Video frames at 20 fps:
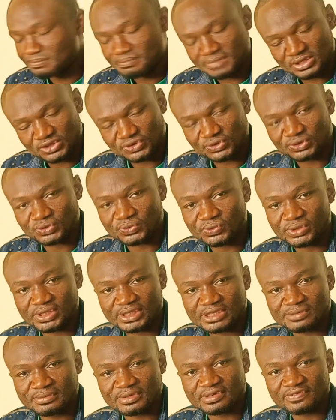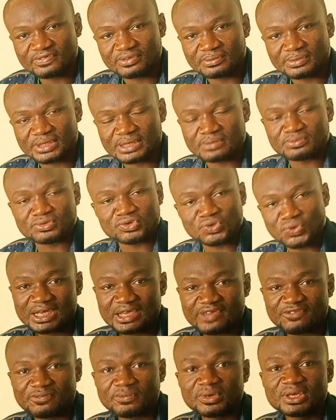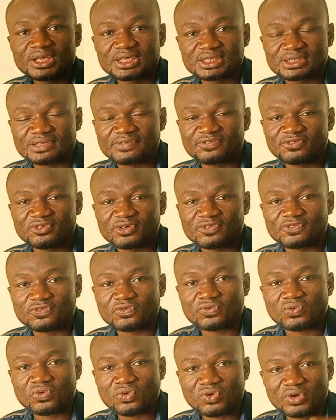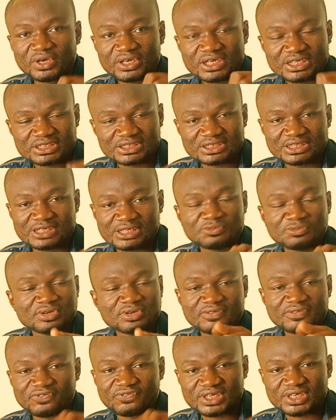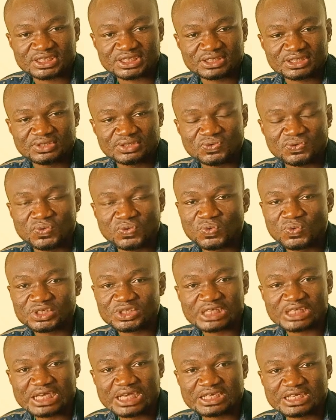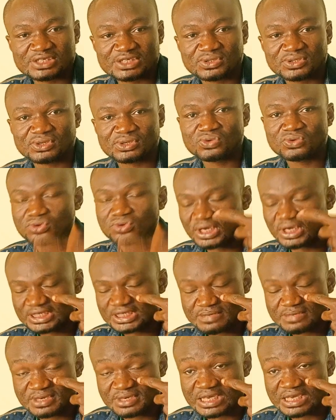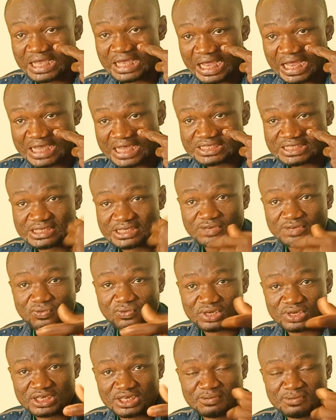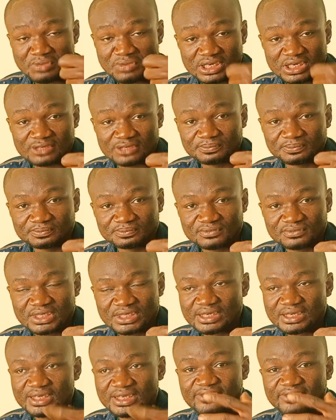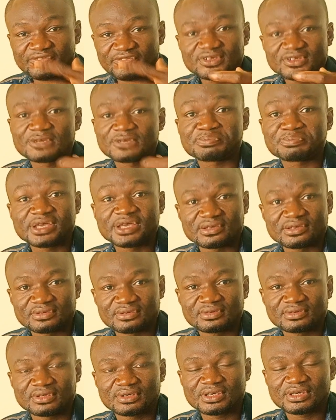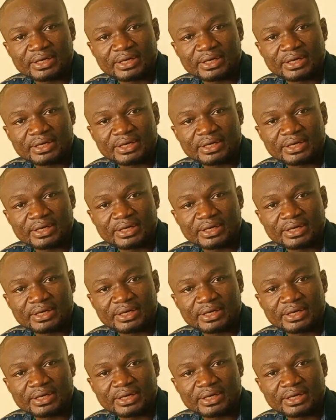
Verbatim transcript: Make sure you collect the money from them. If money is involved, collect the money first. No shyness. Look at them in their eyes, collect the money. Let them feel the pain.